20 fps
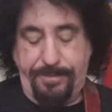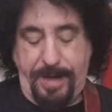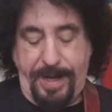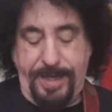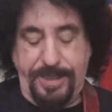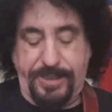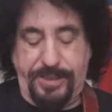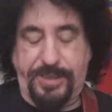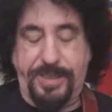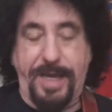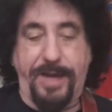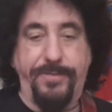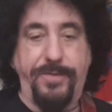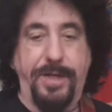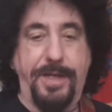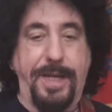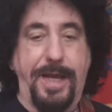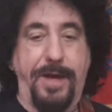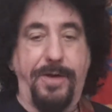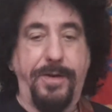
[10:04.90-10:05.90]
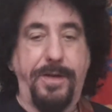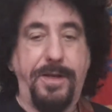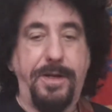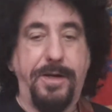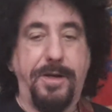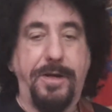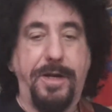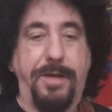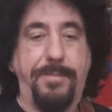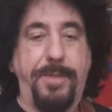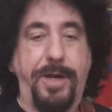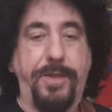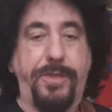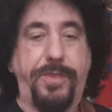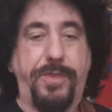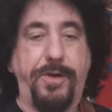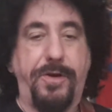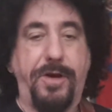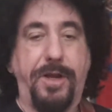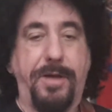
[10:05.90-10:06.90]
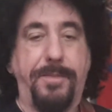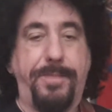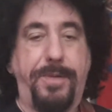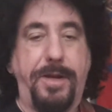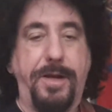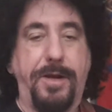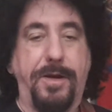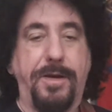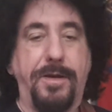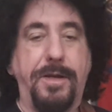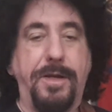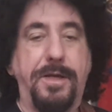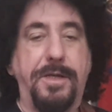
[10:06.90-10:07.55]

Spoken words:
my 7 down here and my 3rd up here.